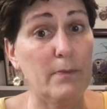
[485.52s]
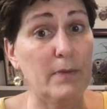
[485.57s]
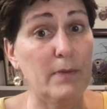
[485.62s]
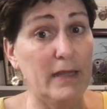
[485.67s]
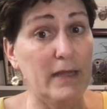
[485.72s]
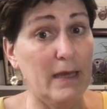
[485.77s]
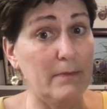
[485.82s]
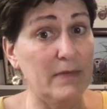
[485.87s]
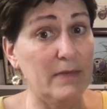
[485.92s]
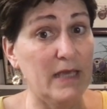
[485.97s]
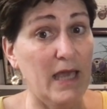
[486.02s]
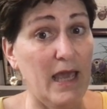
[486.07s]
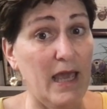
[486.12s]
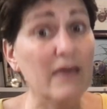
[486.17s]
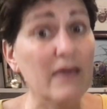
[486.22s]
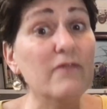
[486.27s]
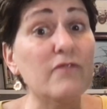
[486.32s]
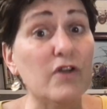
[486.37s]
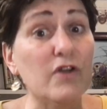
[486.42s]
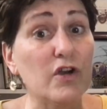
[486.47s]
on that
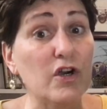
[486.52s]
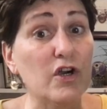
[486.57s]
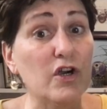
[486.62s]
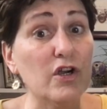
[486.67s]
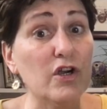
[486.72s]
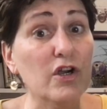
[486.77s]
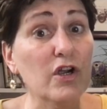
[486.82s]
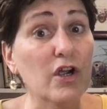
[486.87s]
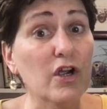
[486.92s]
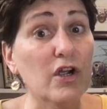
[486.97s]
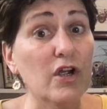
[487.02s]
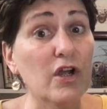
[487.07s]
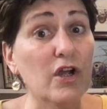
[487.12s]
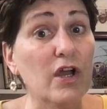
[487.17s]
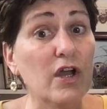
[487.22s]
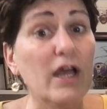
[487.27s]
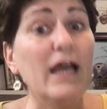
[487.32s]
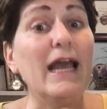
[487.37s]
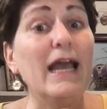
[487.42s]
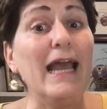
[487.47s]
behavior,
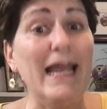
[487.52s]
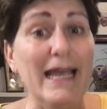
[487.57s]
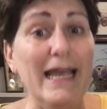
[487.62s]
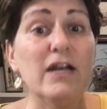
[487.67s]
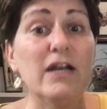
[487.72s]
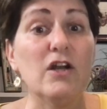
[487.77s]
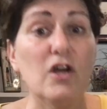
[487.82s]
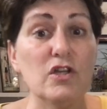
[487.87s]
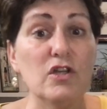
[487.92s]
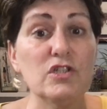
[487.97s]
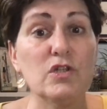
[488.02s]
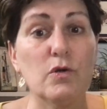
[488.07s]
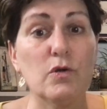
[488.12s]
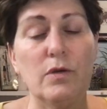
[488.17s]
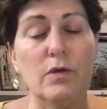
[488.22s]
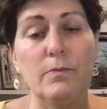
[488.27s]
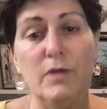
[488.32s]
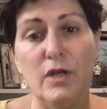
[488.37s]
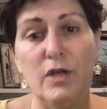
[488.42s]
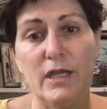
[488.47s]
and it also
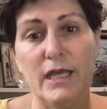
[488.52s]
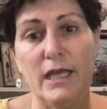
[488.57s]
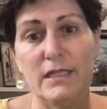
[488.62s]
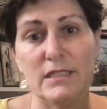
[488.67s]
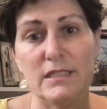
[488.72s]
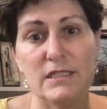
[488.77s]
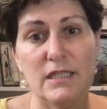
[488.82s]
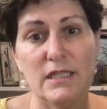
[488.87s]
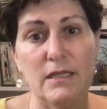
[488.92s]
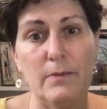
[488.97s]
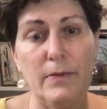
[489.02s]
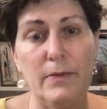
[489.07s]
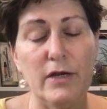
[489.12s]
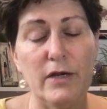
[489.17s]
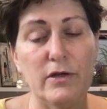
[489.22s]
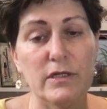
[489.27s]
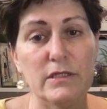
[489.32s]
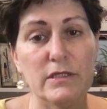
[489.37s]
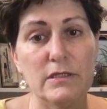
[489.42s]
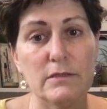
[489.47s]
communicates to the
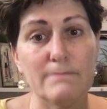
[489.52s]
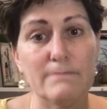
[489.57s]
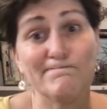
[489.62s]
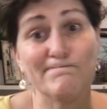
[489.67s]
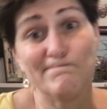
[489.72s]
parents.